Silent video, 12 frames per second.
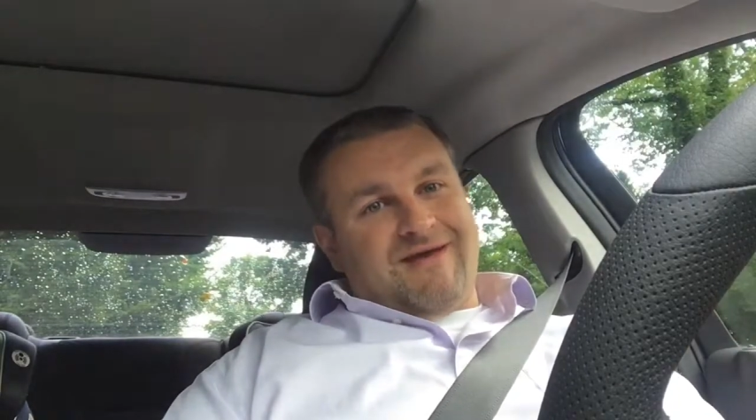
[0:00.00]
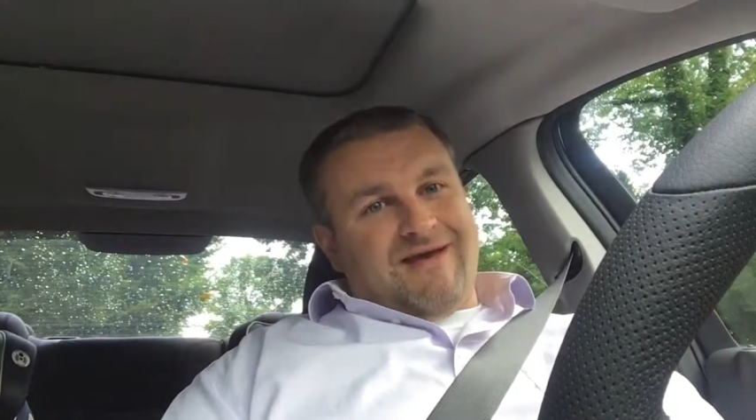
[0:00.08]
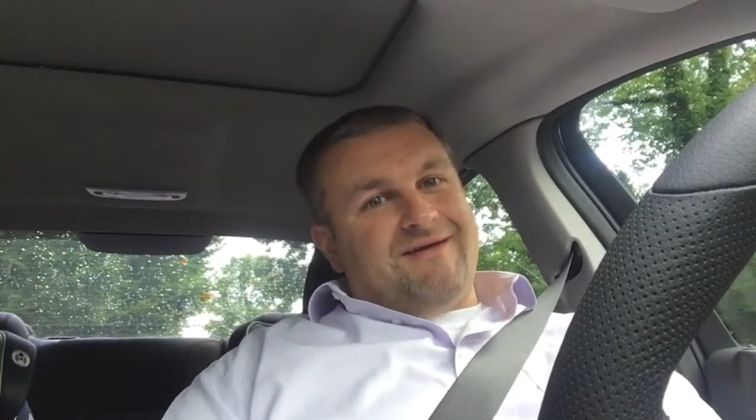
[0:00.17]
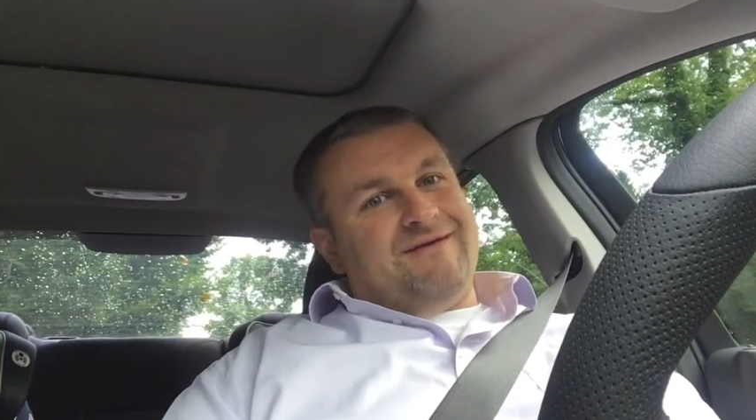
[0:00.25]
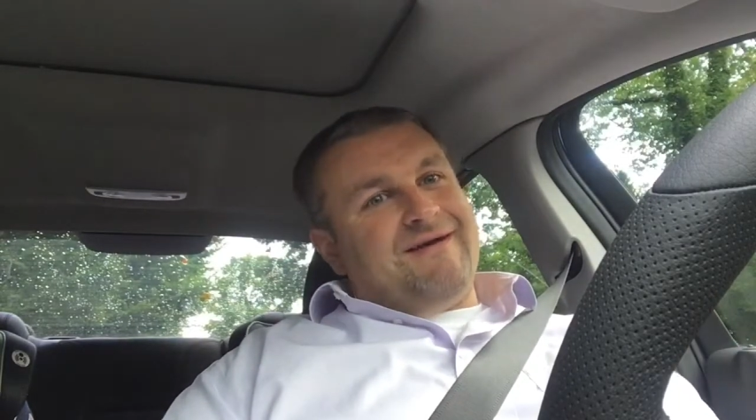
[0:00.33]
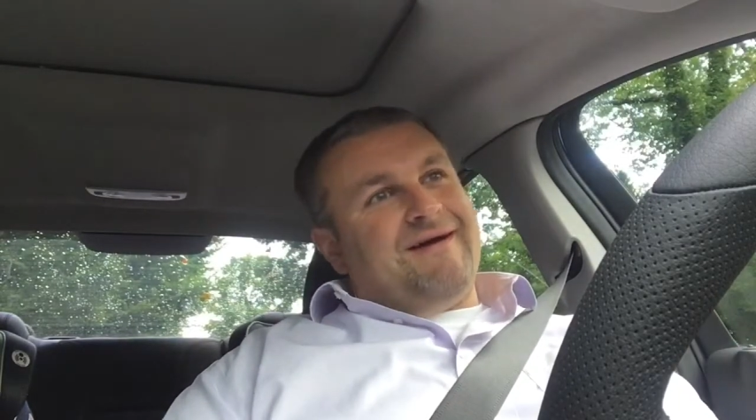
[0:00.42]

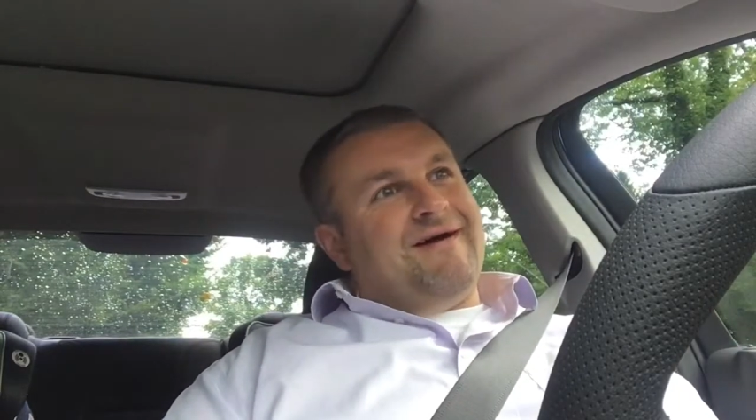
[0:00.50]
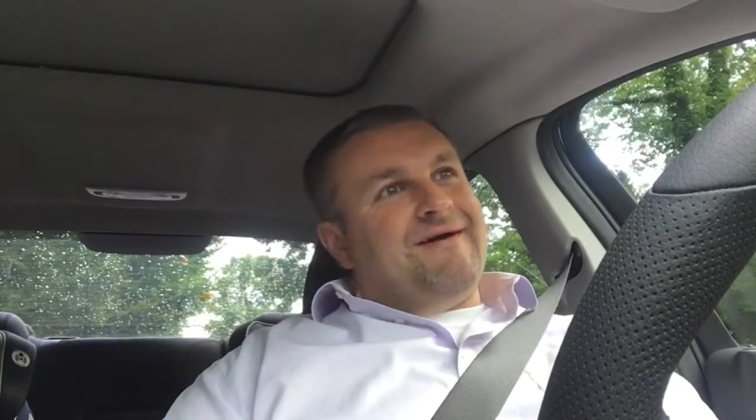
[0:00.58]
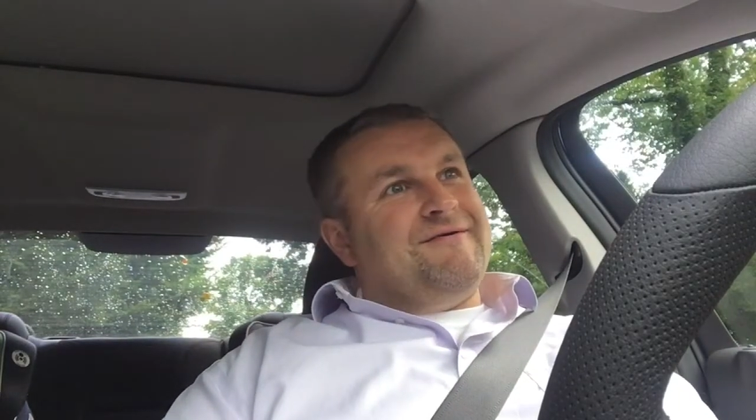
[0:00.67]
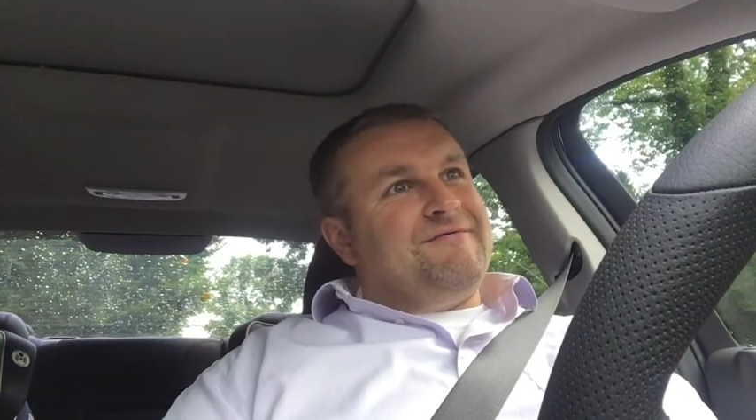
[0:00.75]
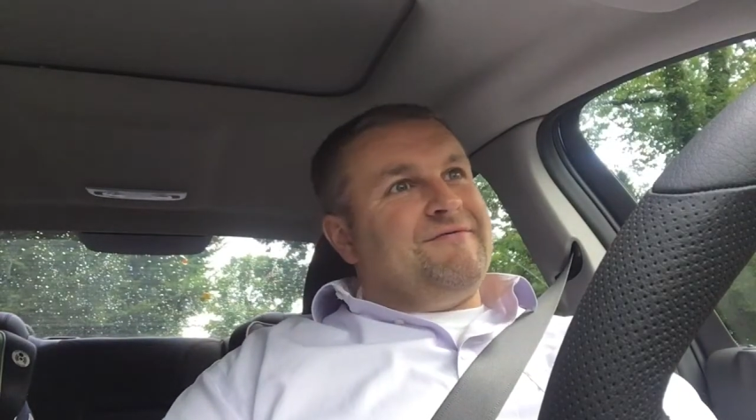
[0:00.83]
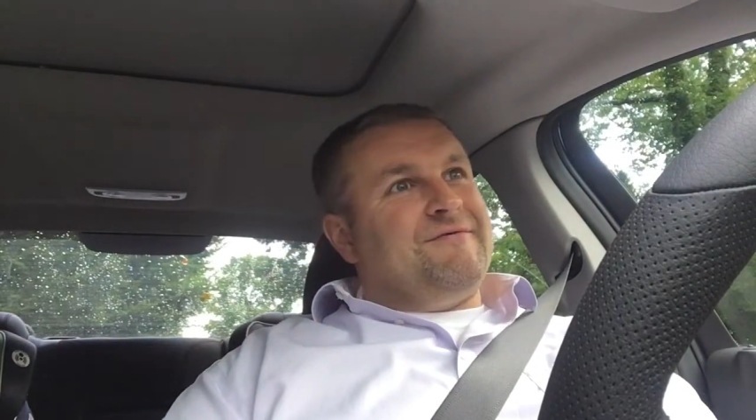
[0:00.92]

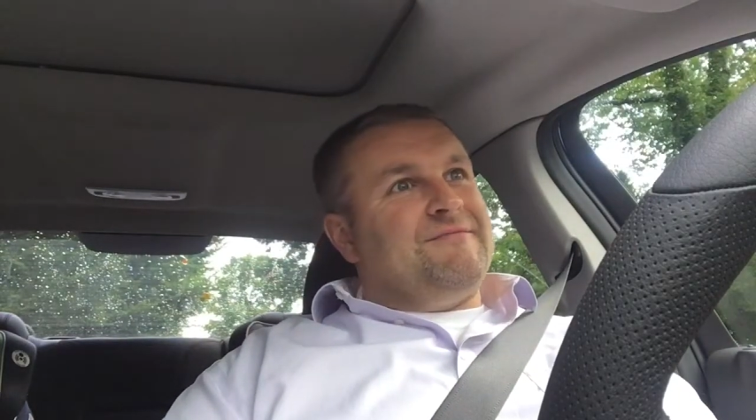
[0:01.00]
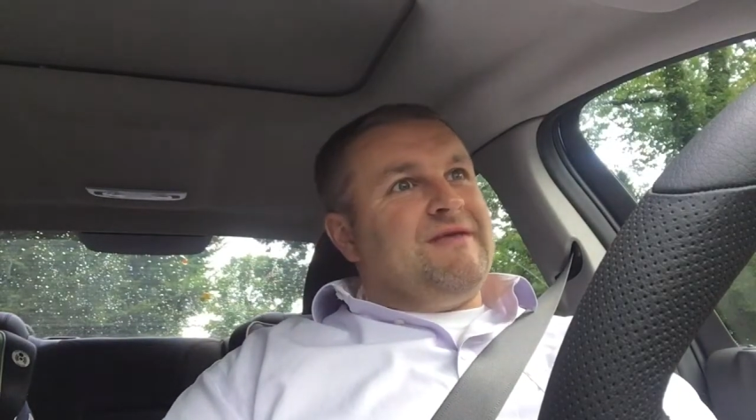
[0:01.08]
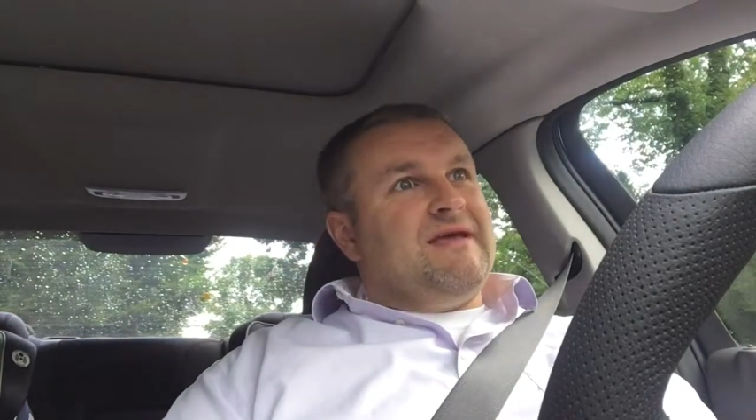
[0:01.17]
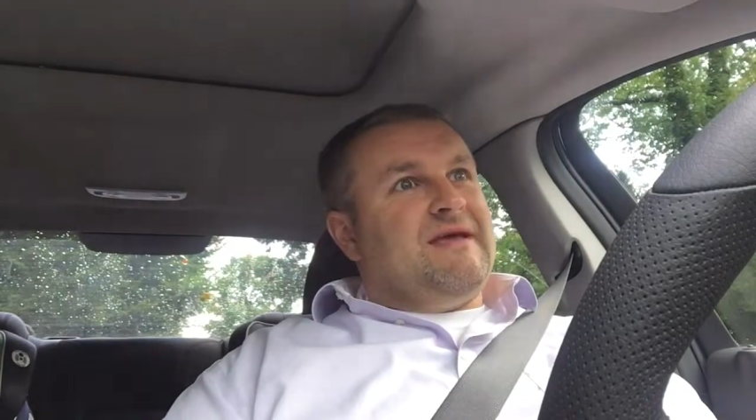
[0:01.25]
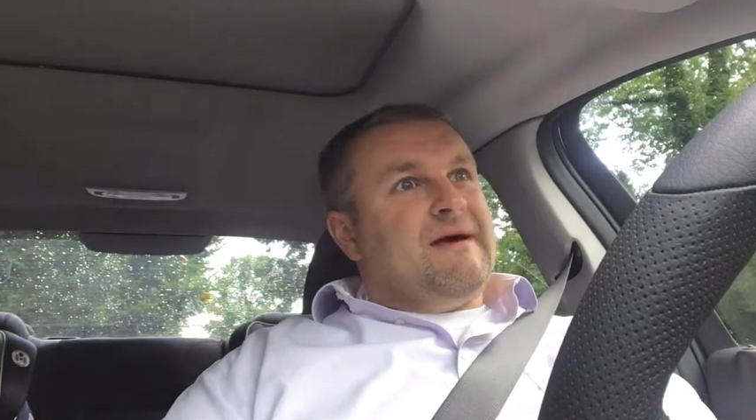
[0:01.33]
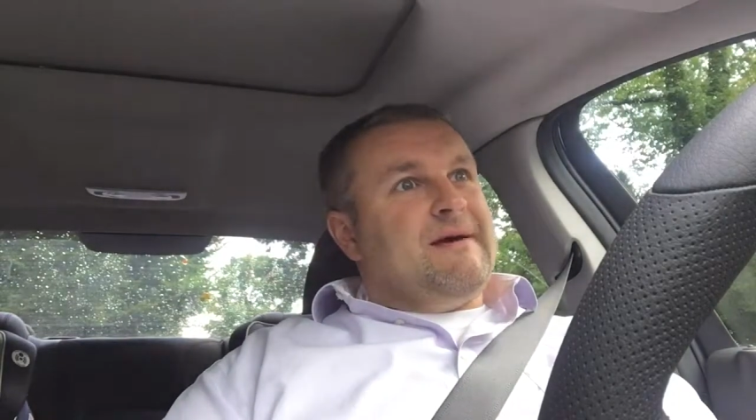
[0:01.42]
out from
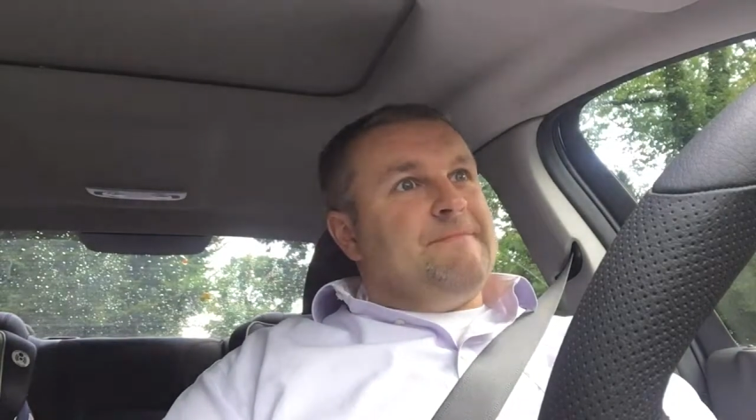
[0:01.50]
the